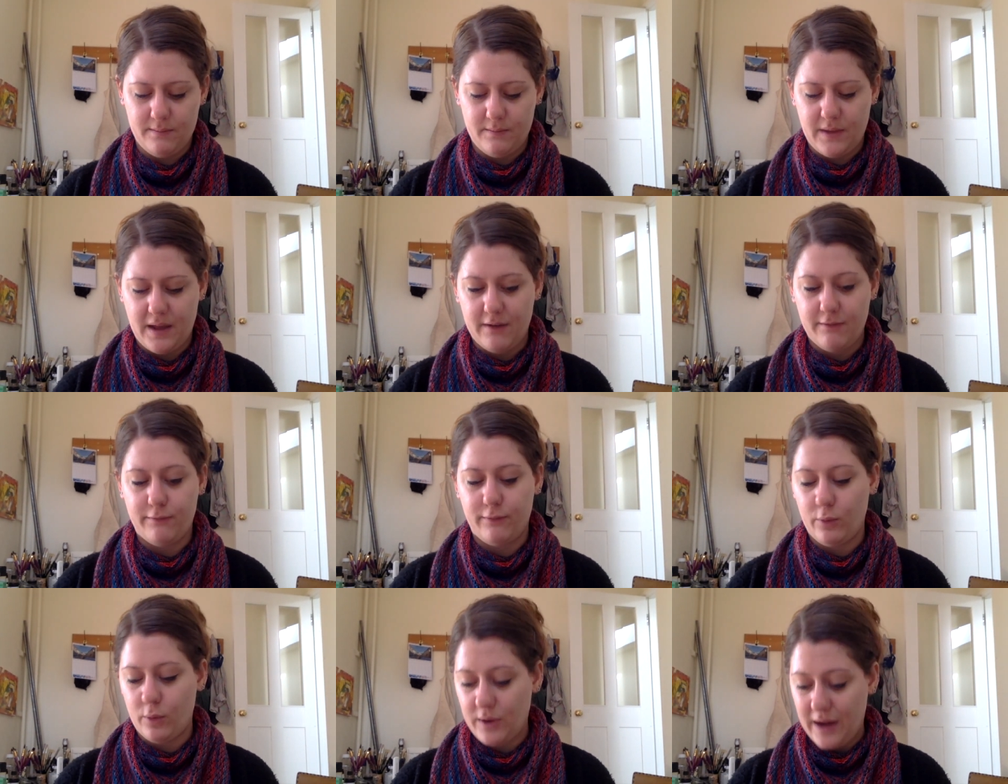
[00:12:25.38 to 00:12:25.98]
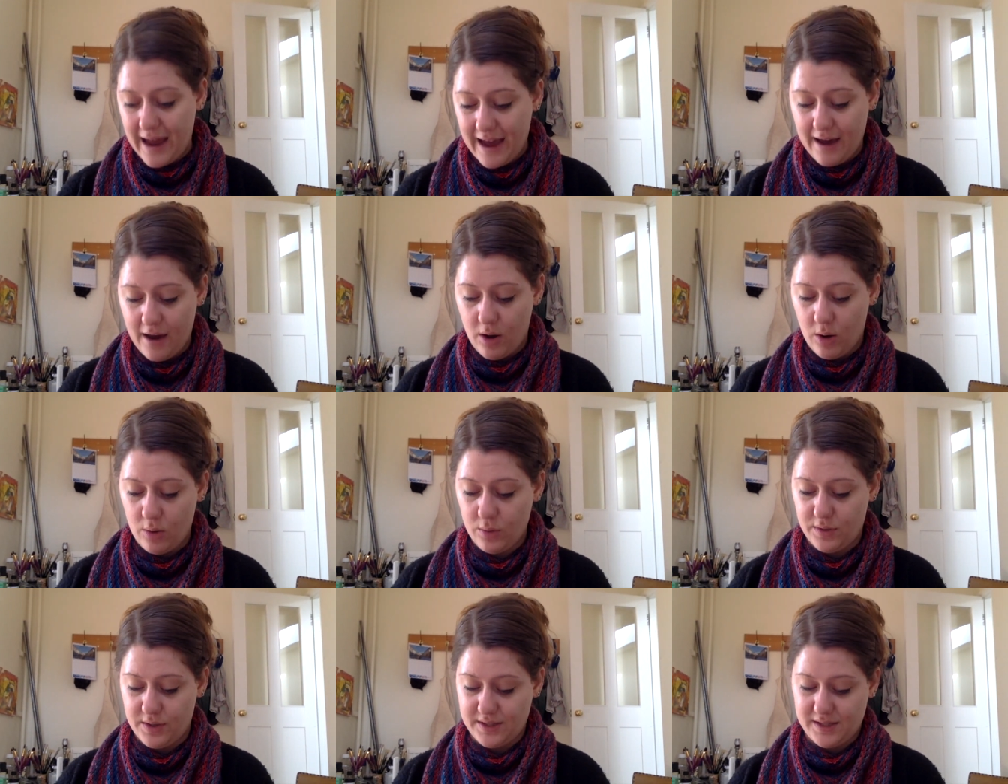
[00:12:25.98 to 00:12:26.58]
for
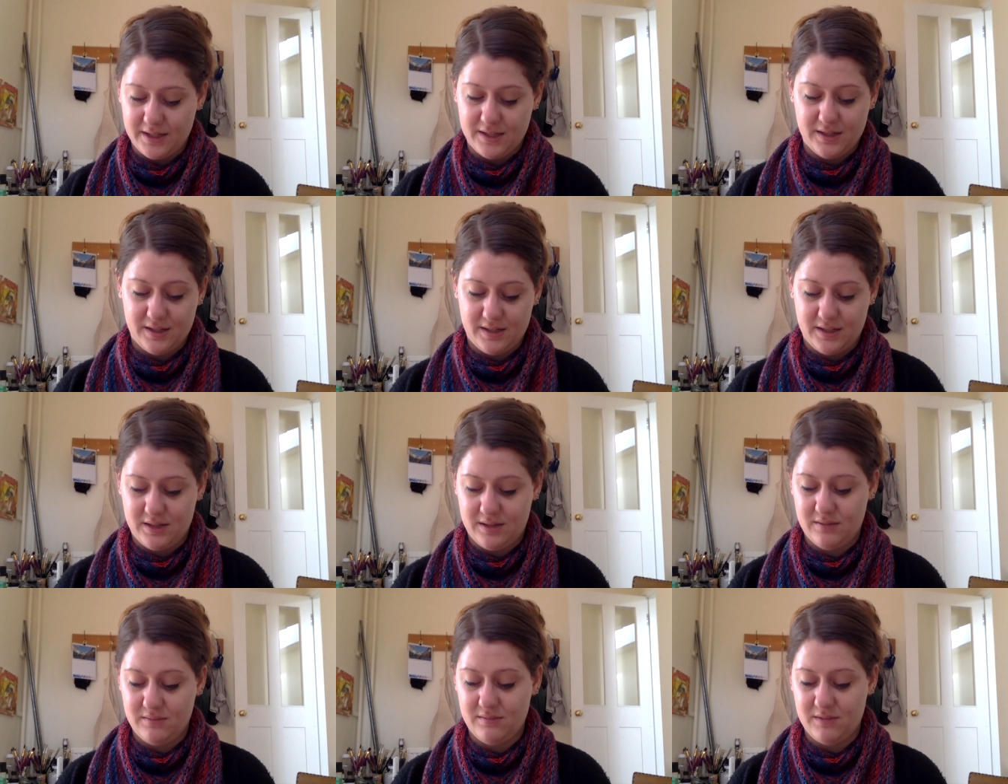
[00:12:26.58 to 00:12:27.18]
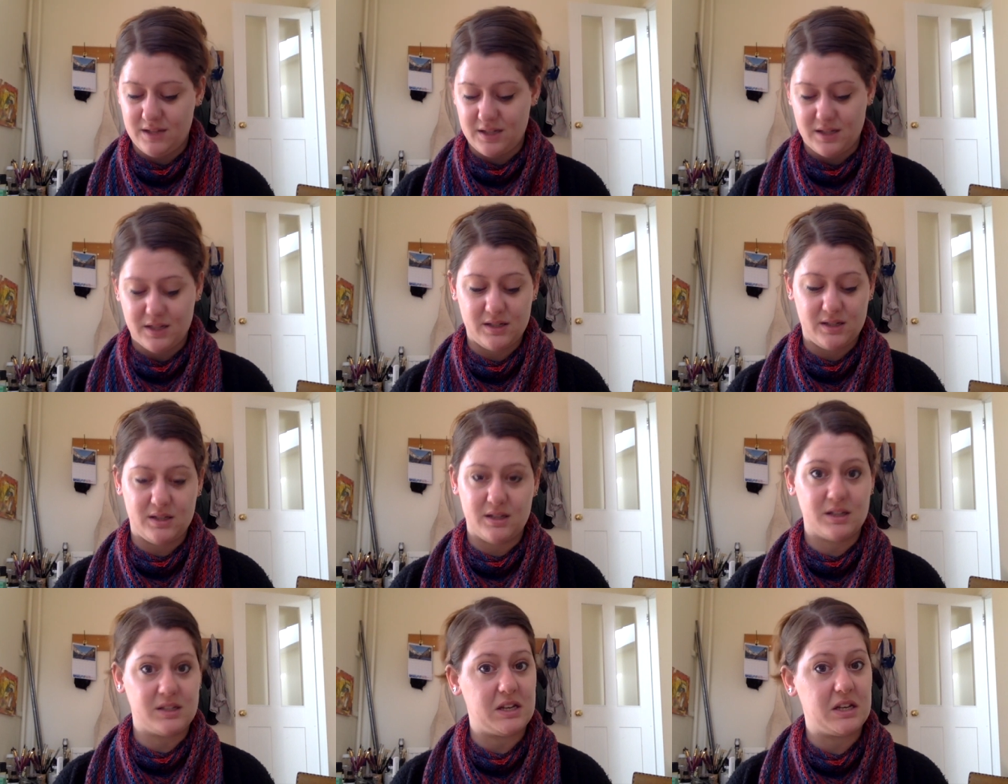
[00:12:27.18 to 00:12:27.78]
now, this is this is
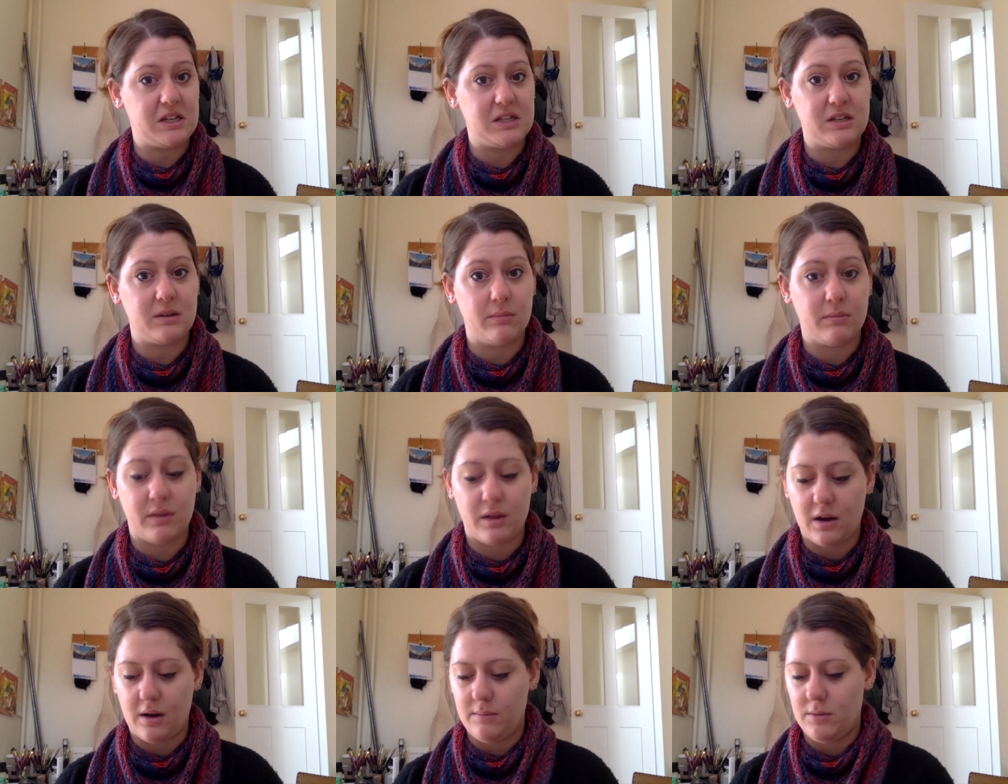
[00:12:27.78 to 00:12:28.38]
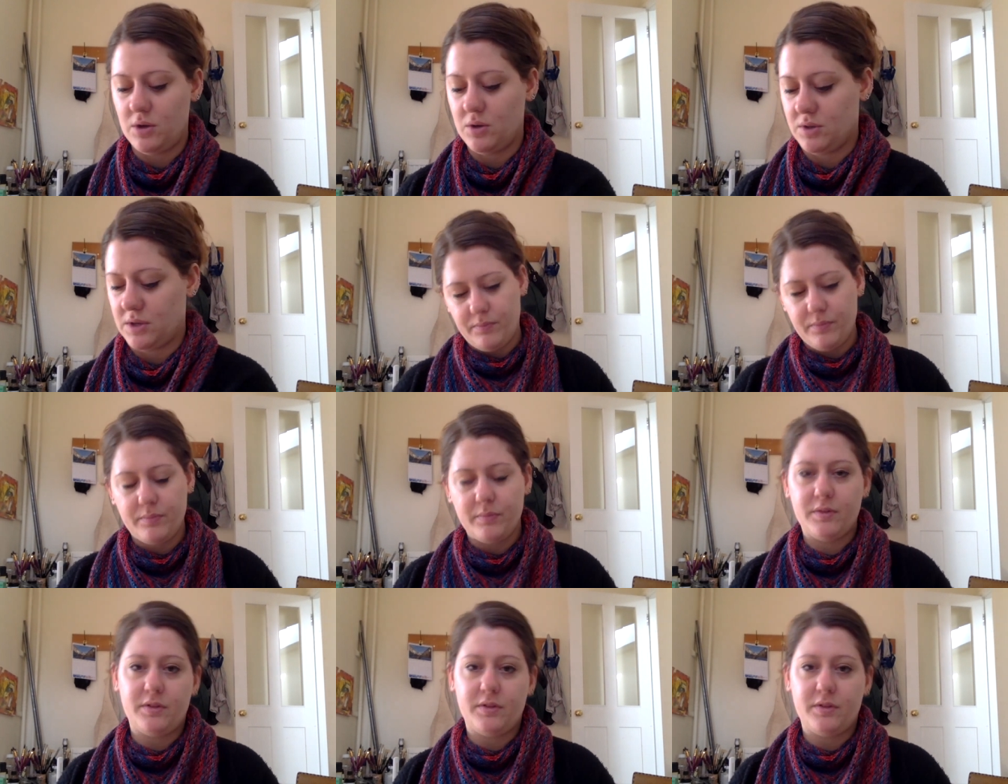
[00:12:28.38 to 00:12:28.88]
the system that I'm using.